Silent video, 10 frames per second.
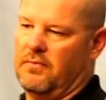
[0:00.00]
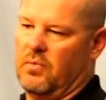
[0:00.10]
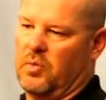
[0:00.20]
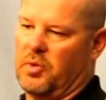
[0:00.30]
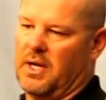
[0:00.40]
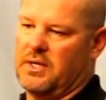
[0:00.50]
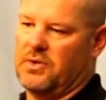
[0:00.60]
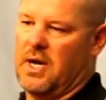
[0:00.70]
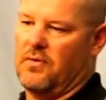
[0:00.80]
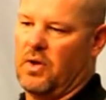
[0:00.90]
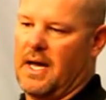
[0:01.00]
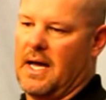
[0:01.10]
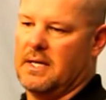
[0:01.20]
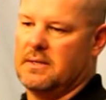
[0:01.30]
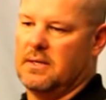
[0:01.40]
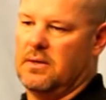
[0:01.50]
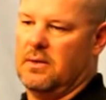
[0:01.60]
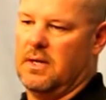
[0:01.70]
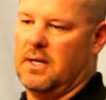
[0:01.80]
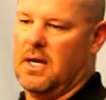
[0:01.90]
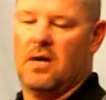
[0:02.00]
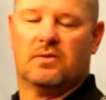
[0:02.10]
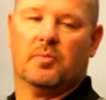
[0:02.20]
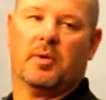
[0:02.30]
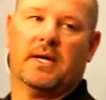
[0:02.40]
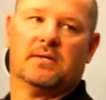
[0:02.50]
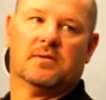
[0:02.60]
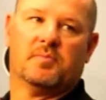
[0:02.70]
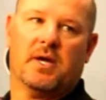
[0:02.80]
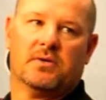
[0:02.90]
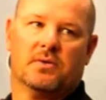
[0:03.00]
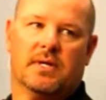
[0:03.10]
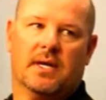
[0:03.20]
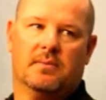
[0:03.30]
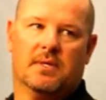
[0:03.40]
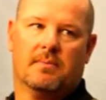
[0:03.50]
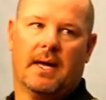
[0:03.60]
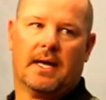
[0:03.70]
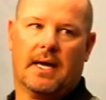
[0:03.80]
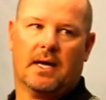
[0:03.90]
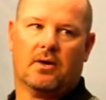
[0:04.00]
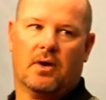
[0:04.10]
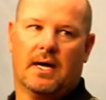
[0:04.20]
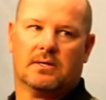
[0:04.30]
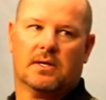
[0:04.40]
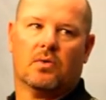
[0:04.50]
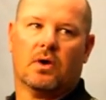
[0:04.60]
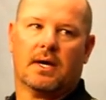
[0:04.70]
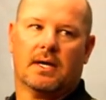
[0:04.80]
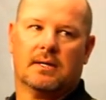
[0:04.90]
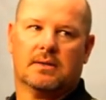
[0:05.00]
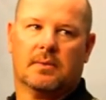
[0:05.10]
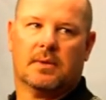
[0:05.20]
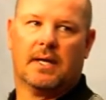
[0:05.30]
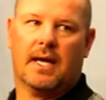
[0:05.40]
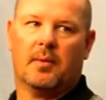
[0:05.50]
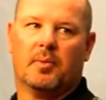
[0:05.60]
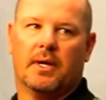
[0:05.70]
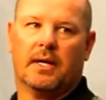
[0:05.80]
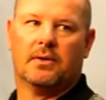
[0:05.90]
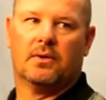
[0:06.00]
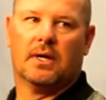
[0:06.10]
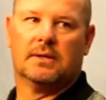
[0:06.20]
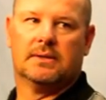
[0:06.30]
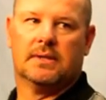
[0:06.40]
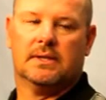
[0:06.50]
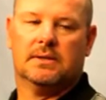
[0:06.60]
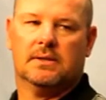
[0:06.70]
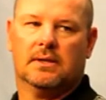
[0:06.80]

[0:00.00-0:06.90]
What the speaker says: we'll probably travel guys that'll also play some special teams that might kind of gradually work into some of the game plan throughout the season.